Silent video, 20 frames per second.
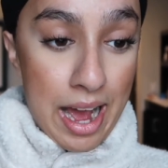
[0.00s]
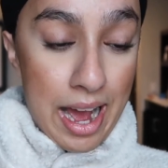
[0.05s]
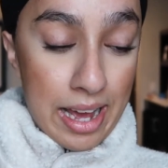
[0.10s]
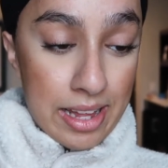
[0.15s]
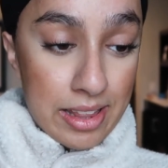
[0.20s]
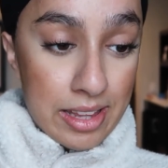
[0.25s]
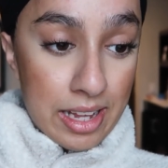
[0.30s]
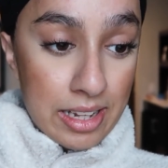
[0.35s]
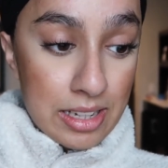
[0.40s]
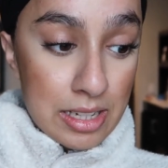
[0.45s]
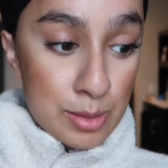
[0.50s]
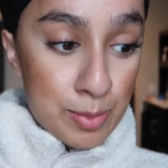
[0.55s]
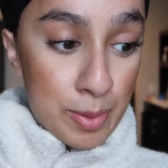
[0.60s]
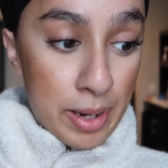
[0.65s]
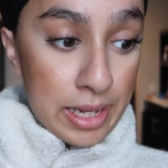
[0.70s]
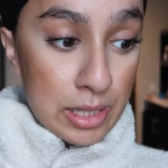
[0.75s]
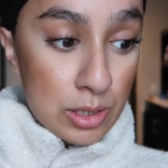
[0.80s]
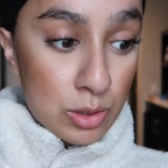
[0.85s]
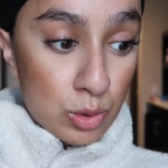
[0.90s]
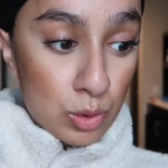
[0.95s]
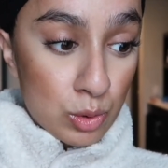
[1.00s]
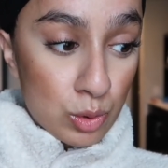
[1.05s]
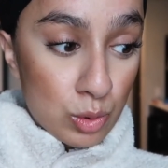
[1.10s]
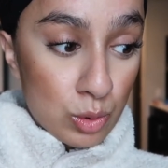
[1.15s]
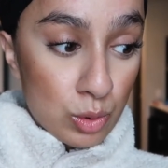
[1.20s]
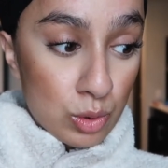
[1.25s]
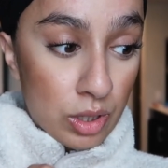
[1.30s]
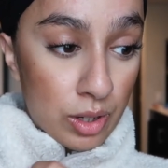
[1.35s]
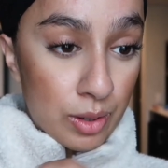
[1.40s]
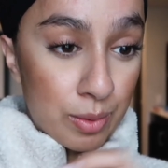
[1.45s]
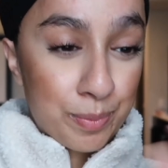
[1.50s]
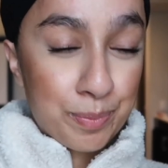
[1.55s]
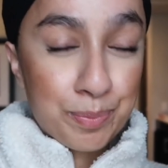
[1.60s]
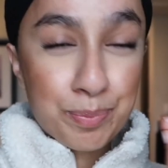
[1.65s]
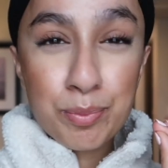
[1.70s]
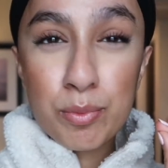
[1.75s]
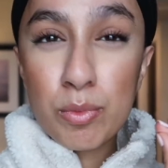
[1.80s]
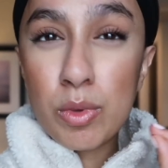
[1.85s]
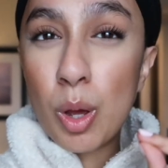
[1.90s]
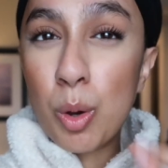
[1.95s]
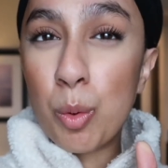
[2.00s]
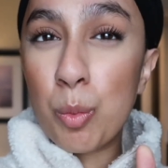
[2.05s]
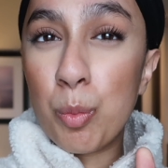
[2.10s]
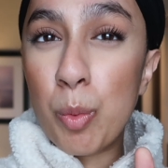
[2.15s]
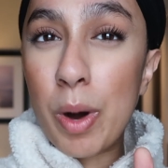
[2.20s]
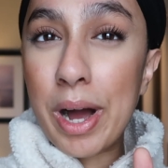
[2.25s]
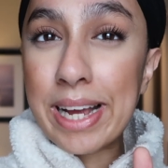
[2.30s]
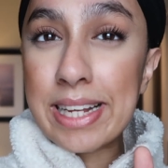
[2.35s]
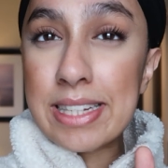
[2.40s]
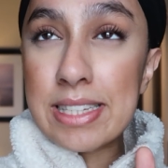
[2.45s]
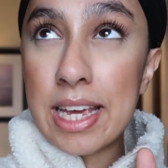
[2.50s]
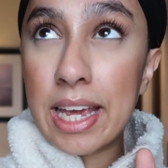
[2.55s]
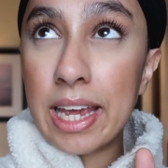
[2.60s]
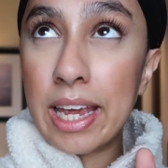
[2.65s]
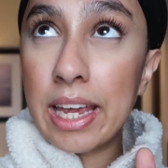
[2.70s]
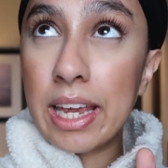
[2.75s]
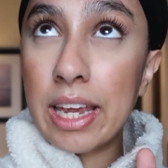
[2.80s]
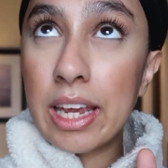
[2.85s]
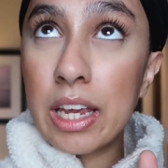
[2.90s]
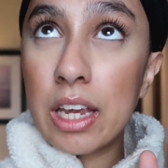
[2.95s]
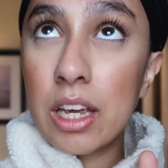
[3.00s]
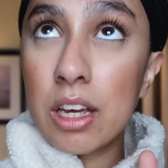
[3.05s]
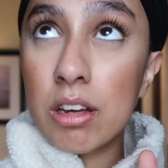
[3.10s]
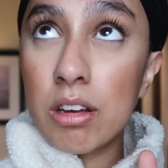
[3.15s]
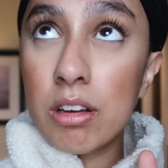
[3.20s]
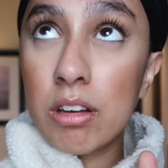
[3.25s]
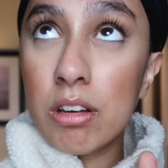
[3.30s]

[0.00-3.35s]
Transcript: i think this place called whiting